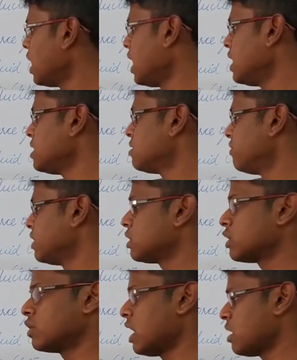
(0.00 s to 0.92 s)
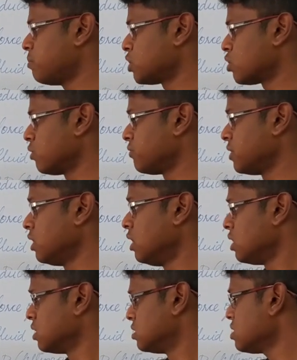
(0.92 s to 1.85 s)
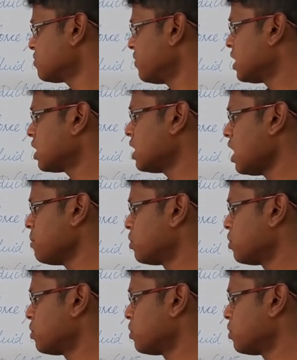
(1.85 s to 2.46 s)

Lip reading: and ventricular hypertrophy. This ventricular